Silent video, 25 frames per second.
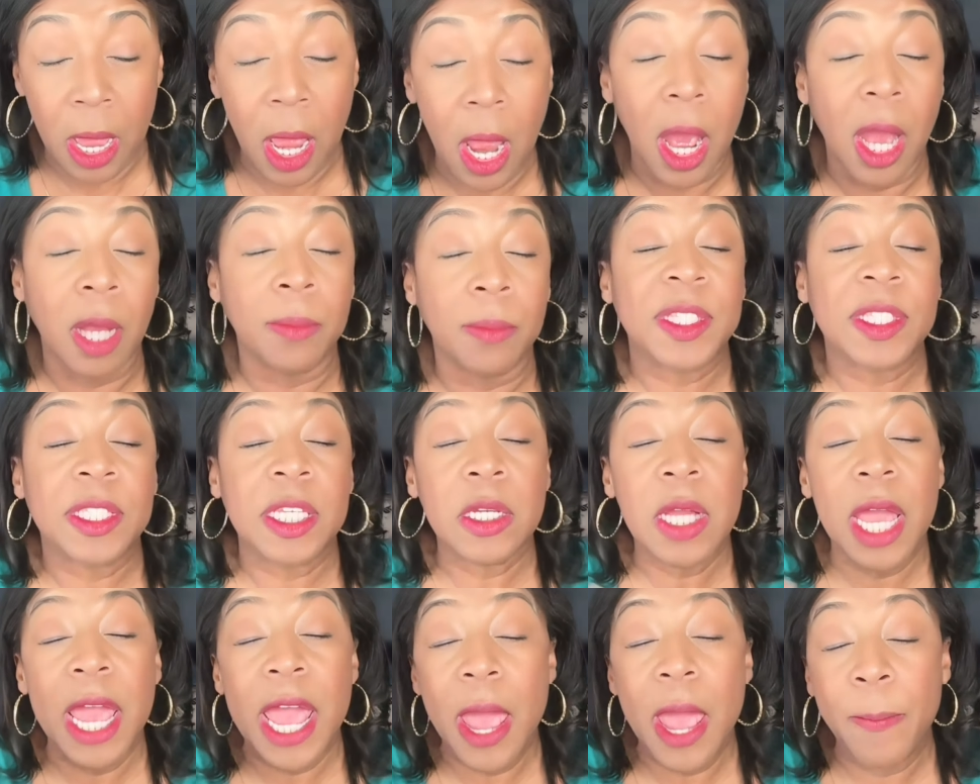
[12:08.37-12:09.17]
I'm
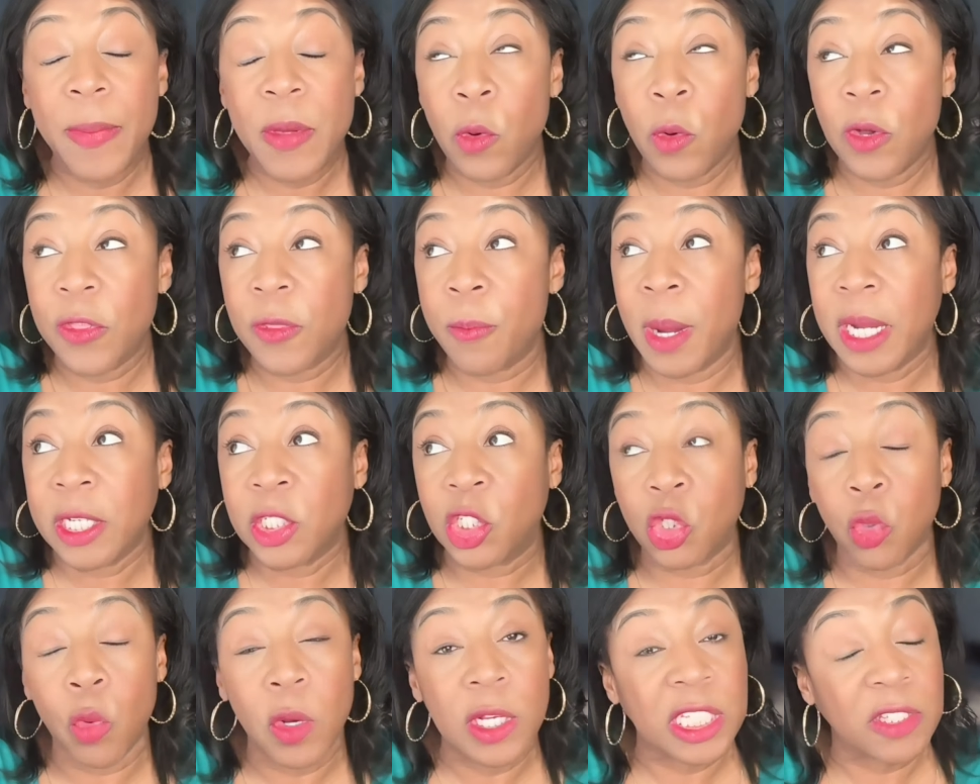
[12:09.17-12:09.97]
still happy with my
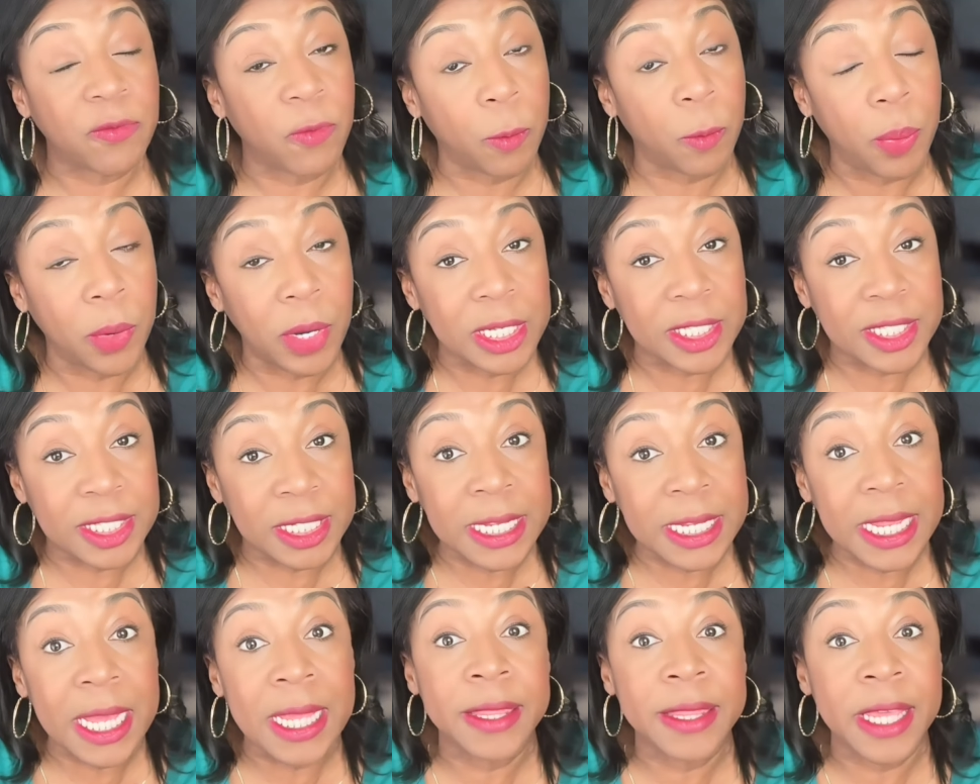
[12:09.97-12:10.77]
choice for
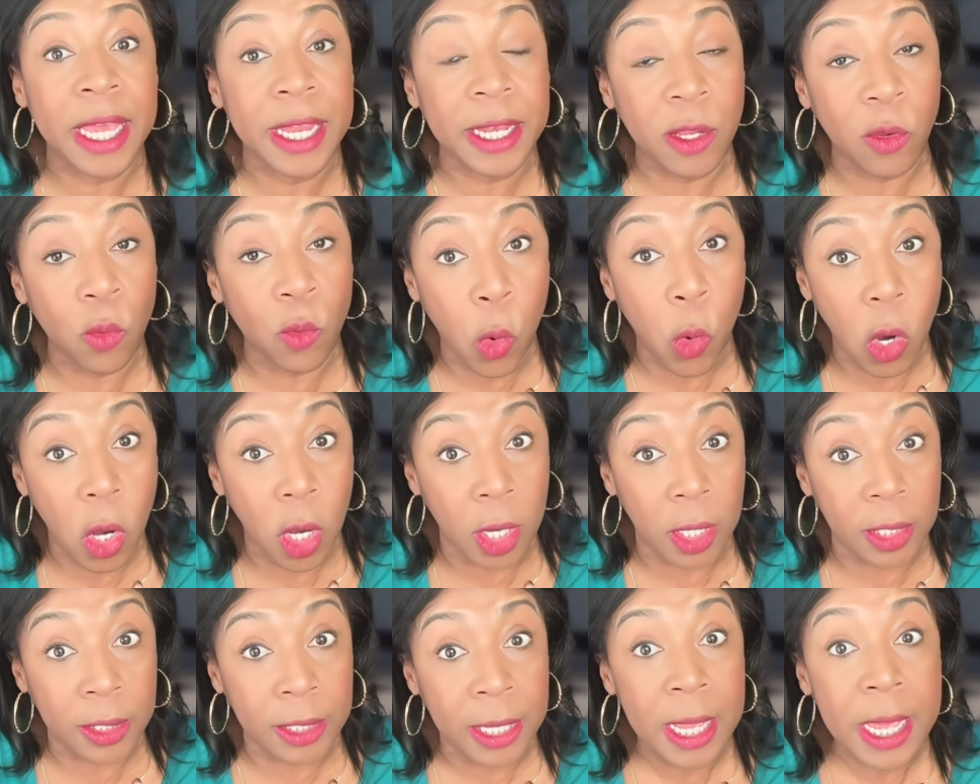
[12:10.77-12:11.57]
president and that he
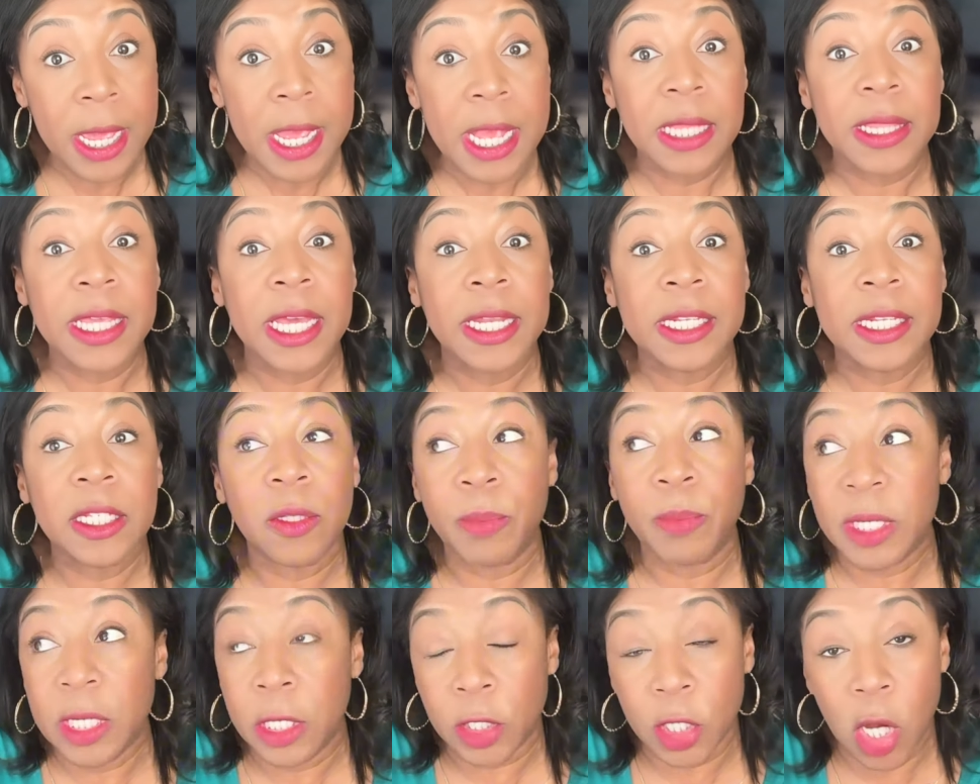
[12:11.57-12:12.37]
won and that he'll
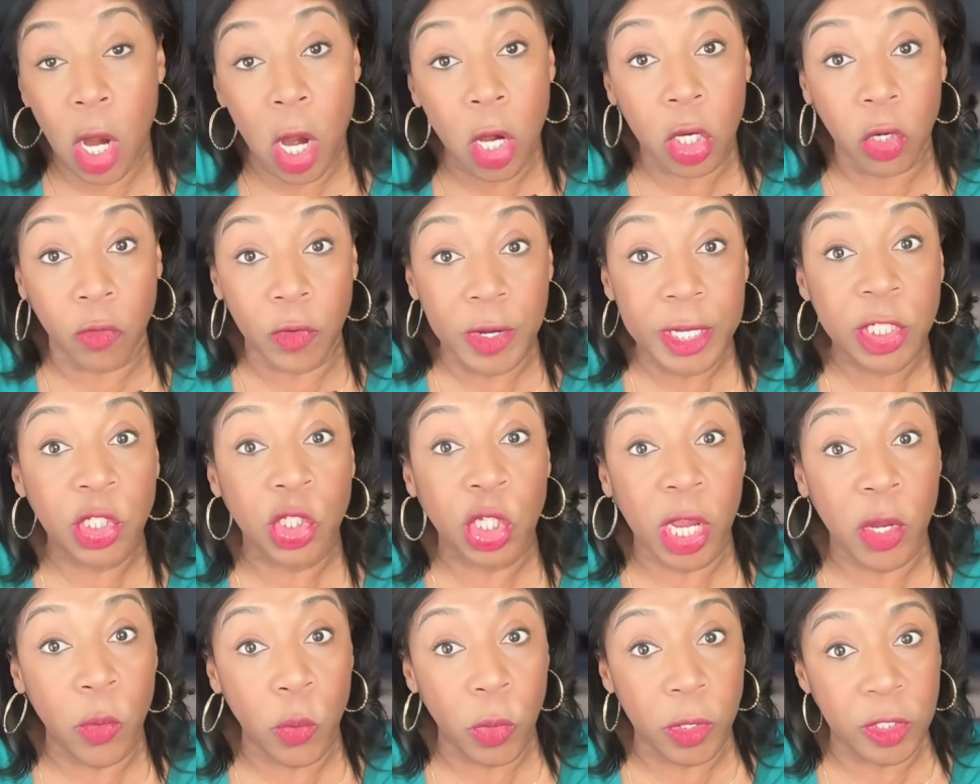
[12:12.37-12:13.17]
be inaugurated
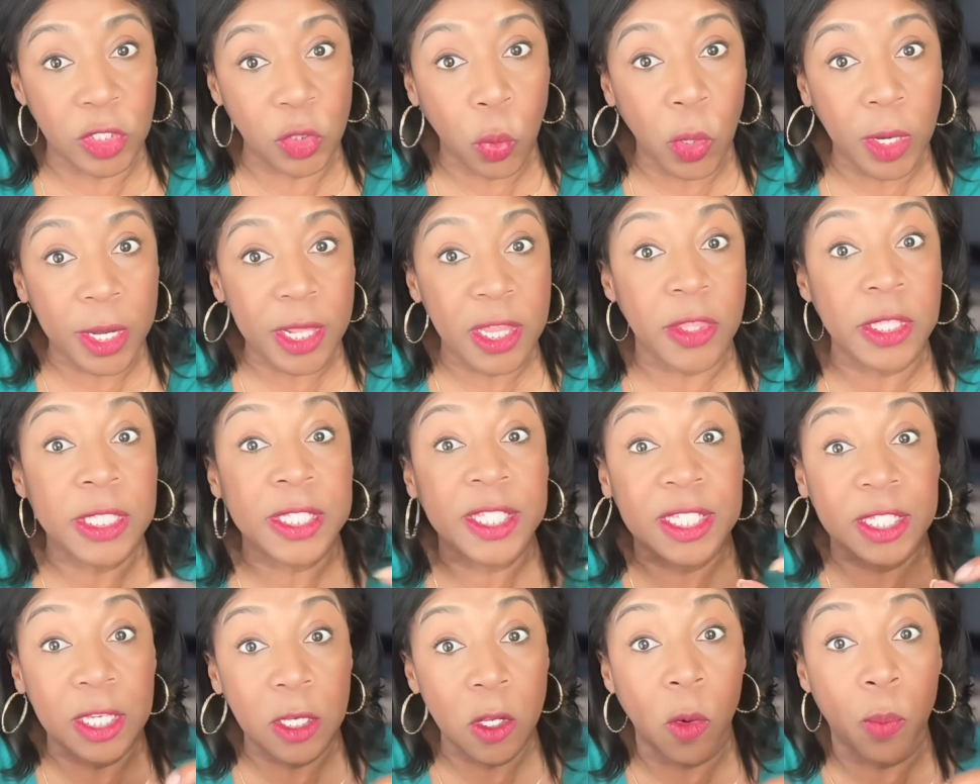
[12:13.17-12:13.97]
January 20th.
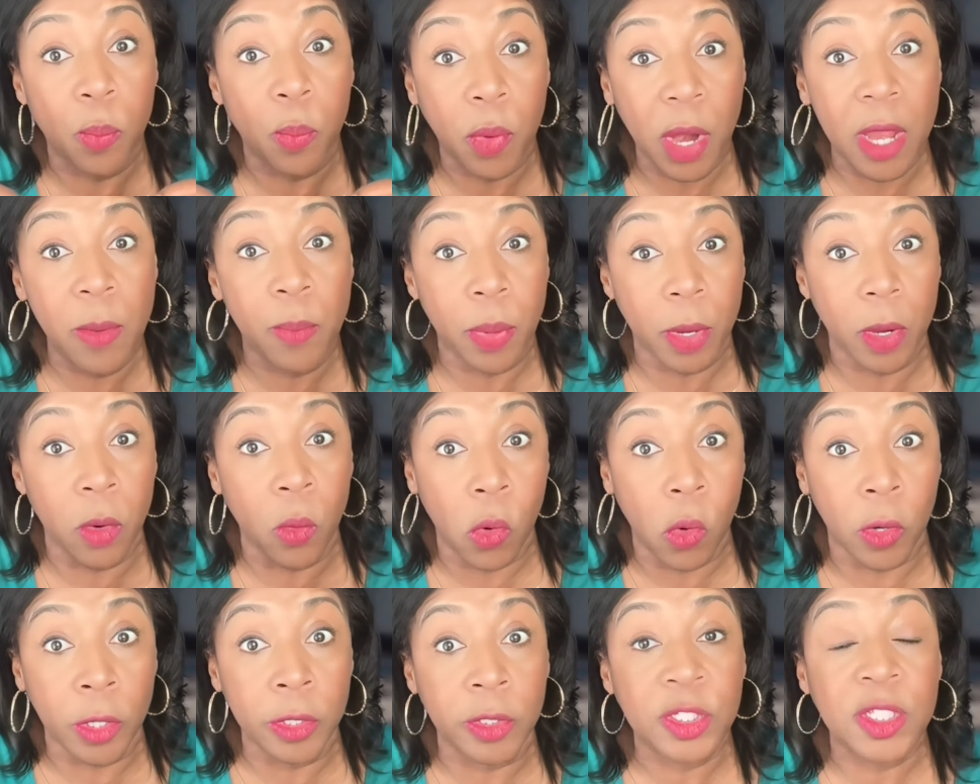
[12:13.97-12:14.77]
Still pray, prayer
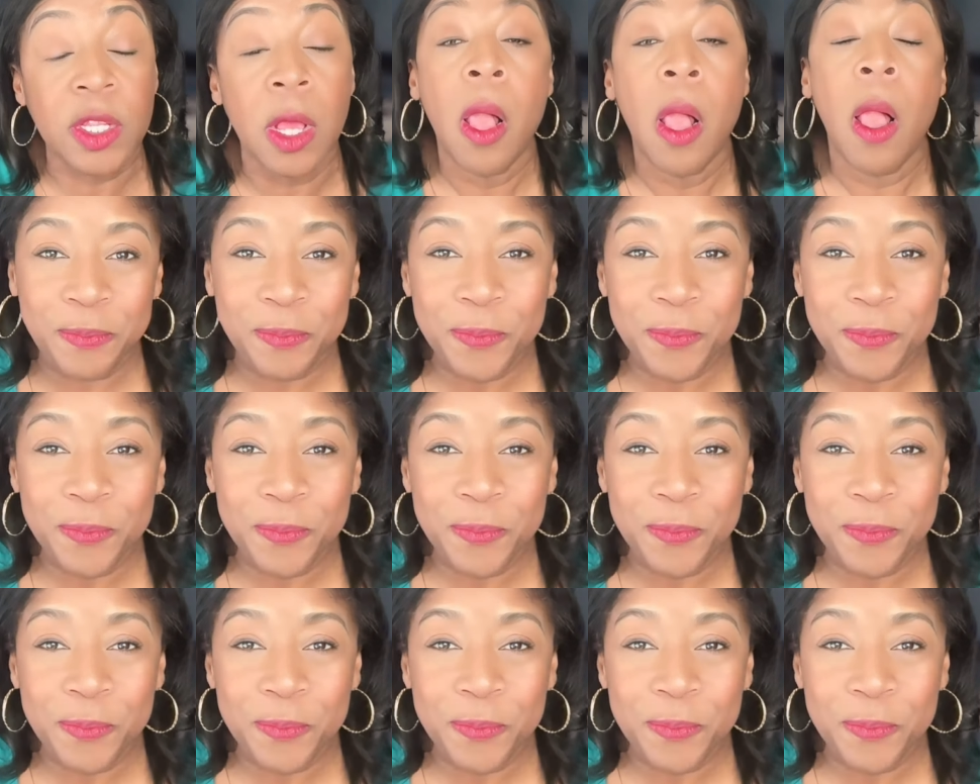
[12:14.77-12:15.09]
warriors.